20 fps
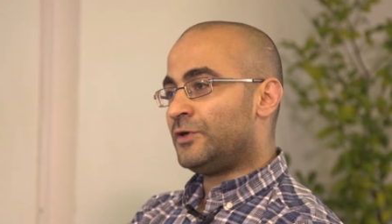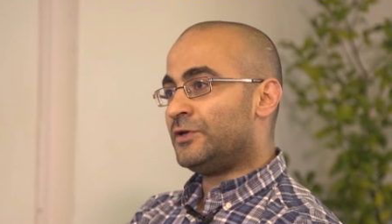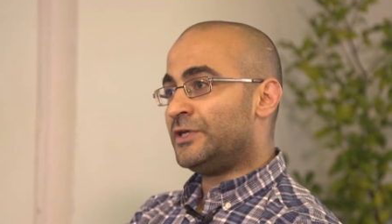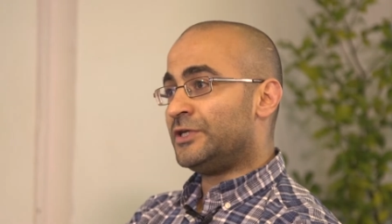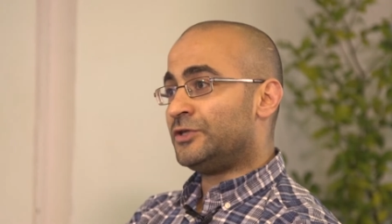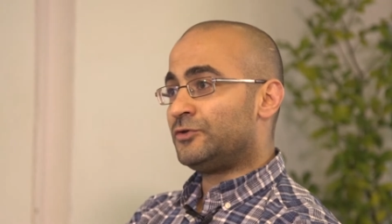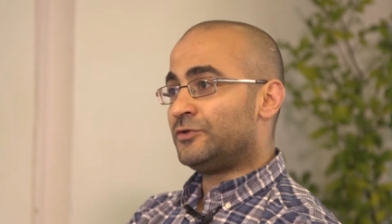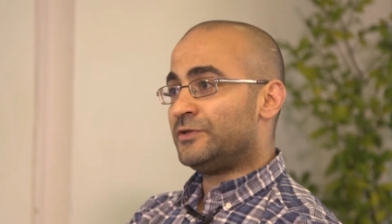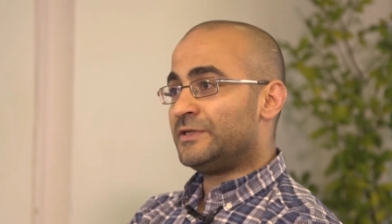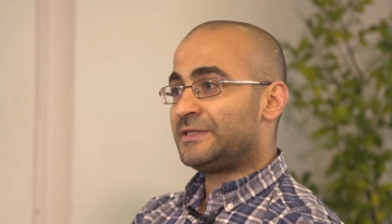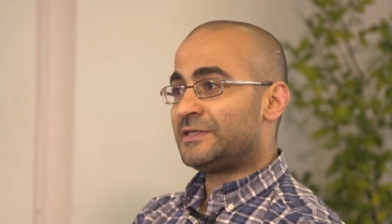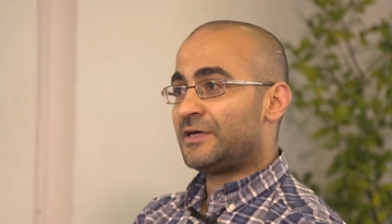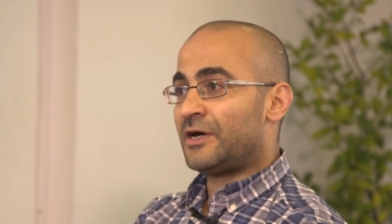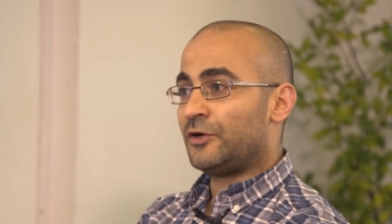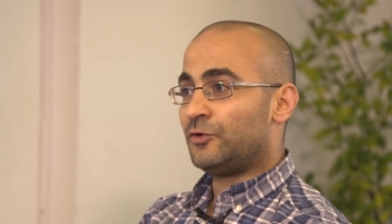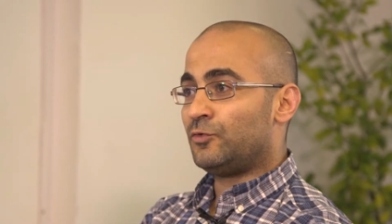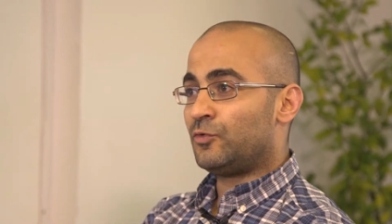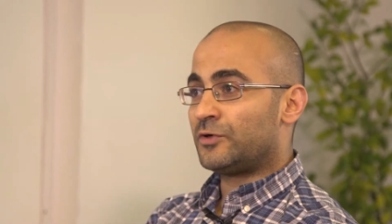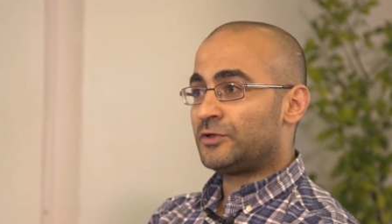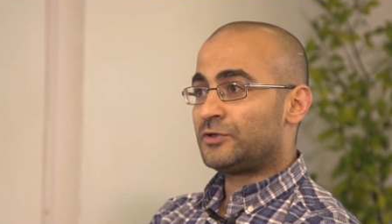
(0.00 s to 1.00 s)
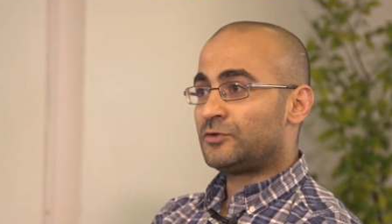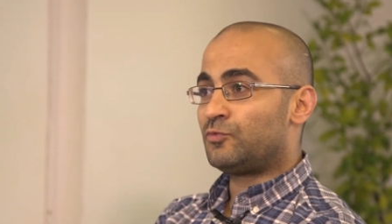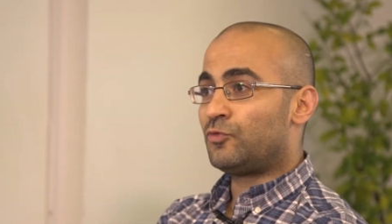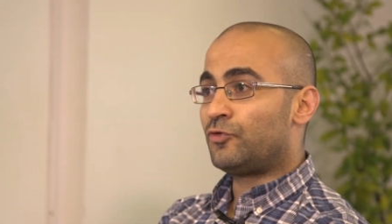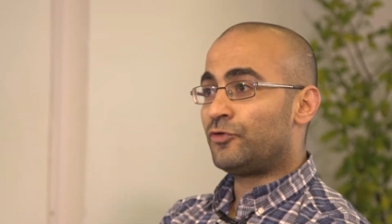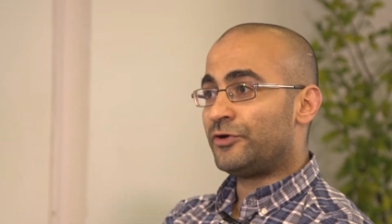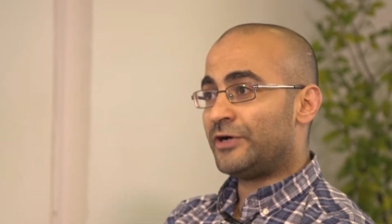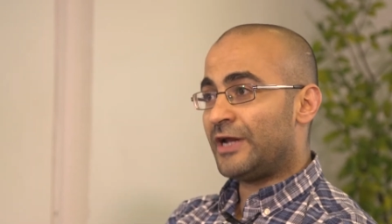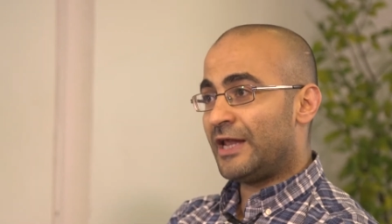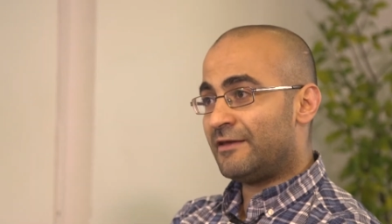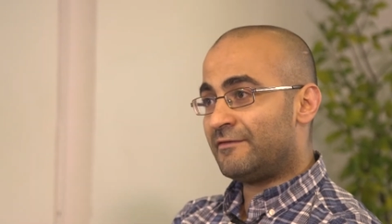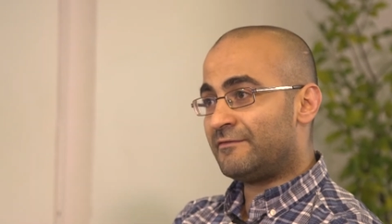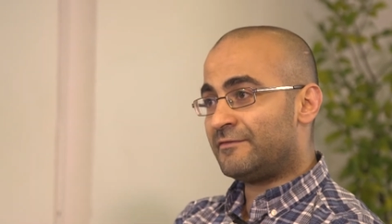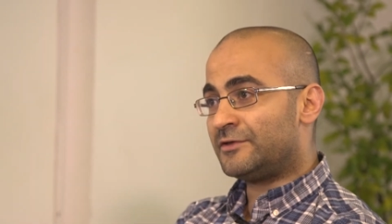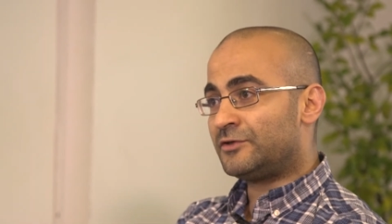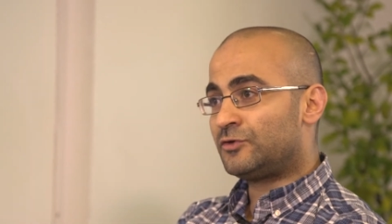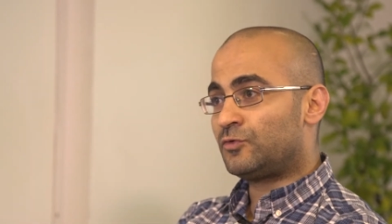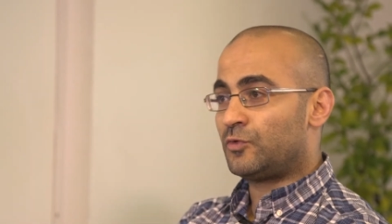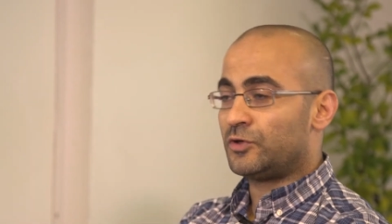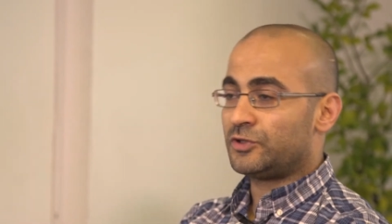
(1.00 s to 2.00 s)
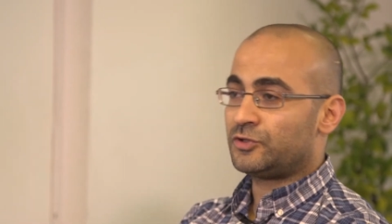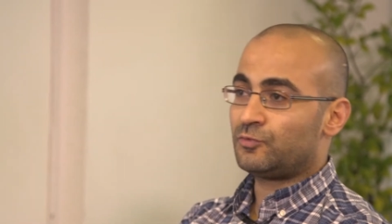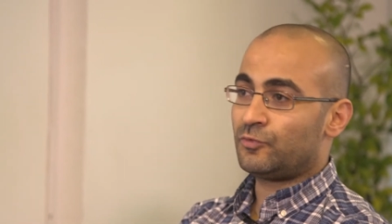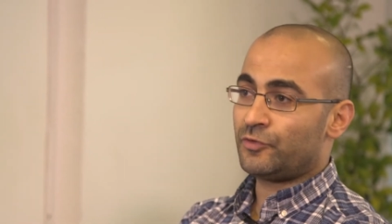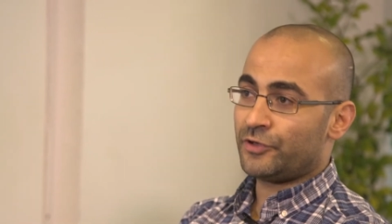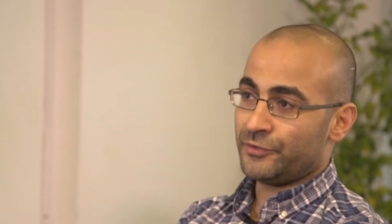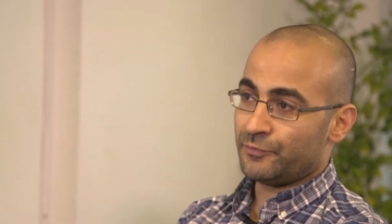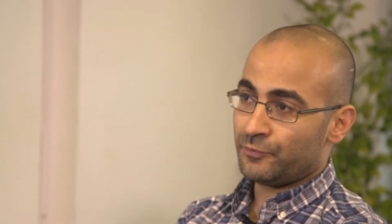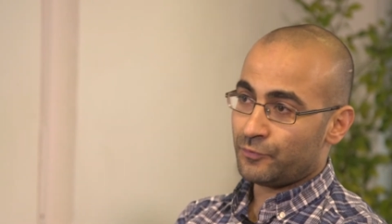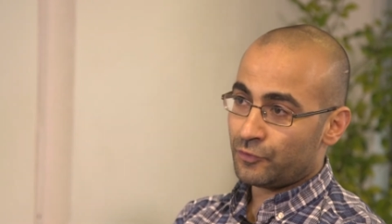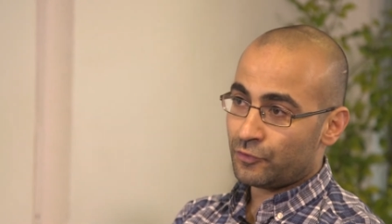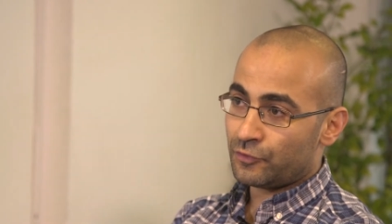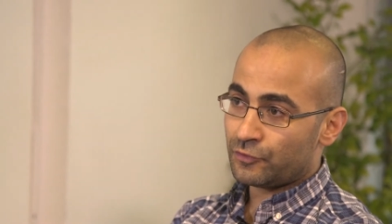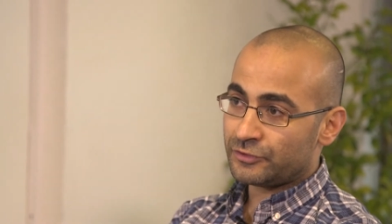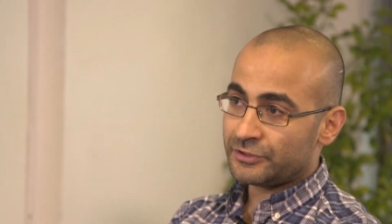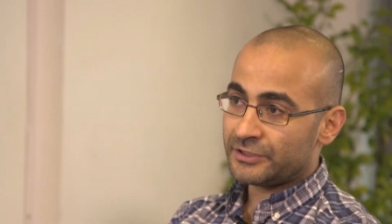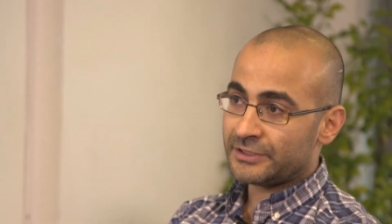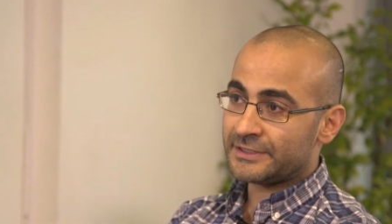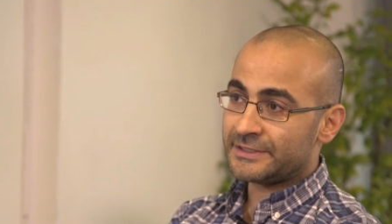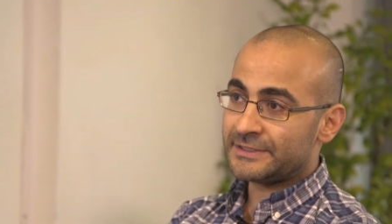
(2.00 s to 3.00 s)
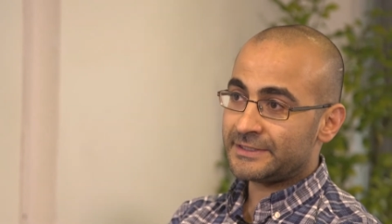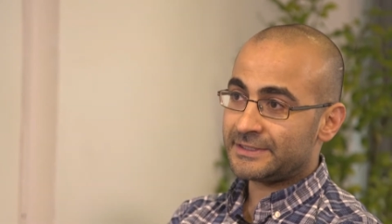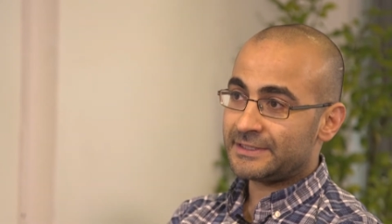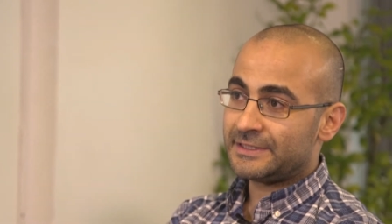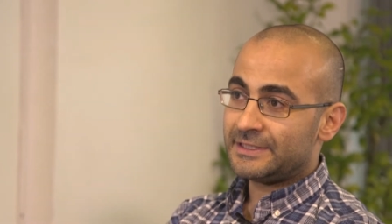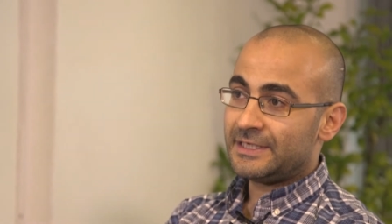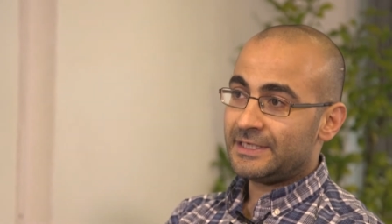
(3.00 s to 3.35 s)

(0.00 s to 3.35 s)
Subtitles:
you need to decide what's more relevant, what's more important,